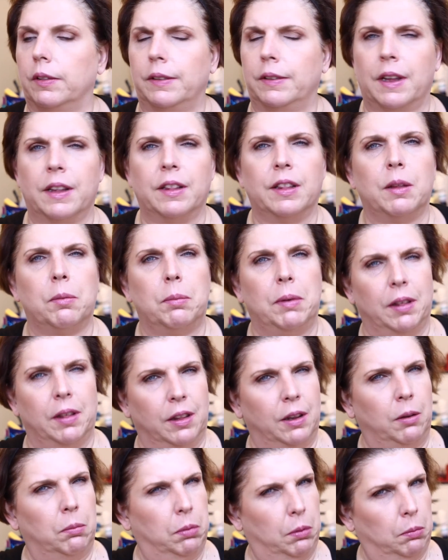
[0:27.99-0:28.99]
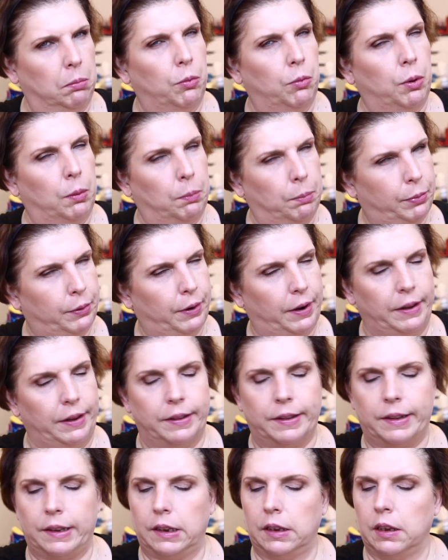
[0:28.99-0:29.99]
It tends to be a little bit more
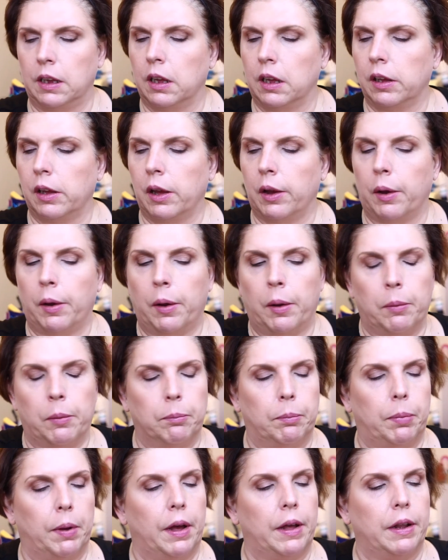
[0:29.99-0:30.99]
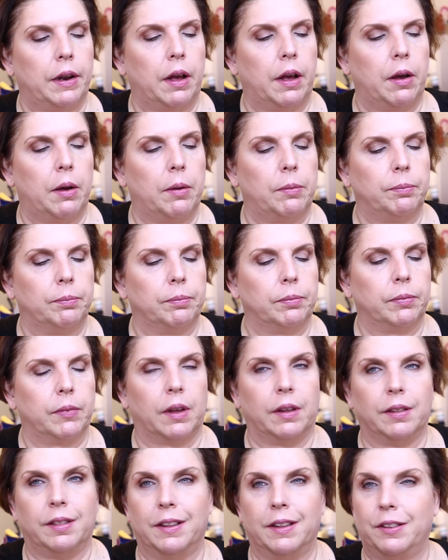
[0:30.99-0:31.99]
pricey. But um,
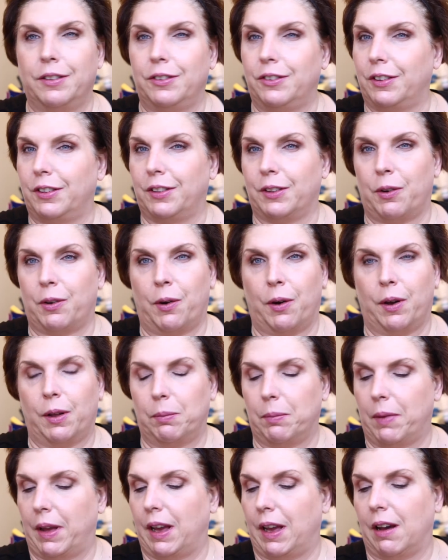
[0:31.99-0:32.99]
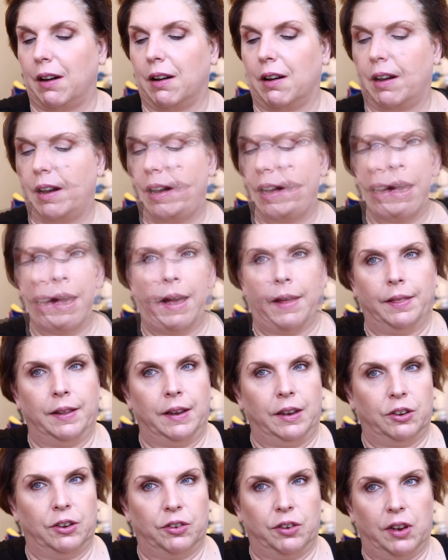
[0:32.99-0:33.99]
this just caught my eye, and
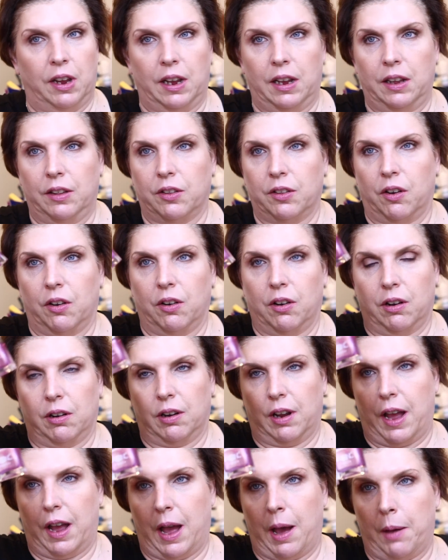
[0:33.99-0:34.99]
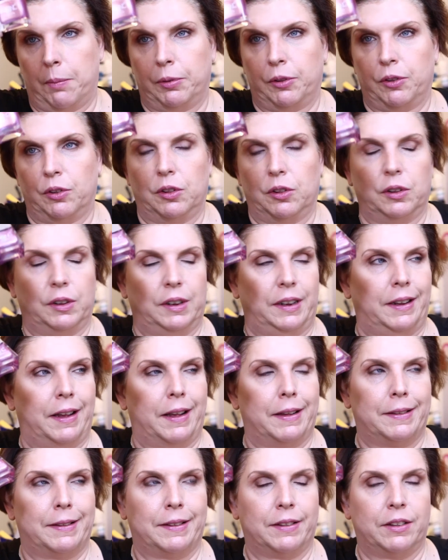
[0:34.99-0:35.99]
these shades are
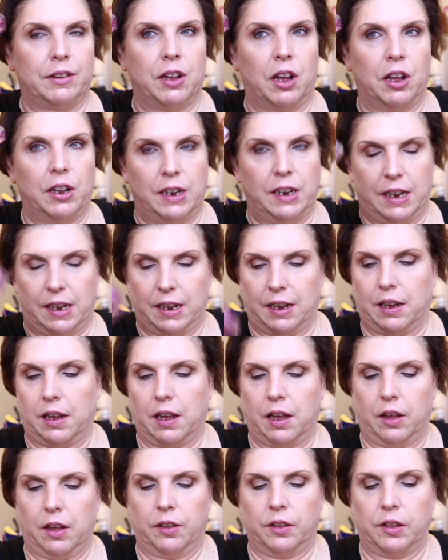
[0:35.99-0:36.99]
absolutely stunning.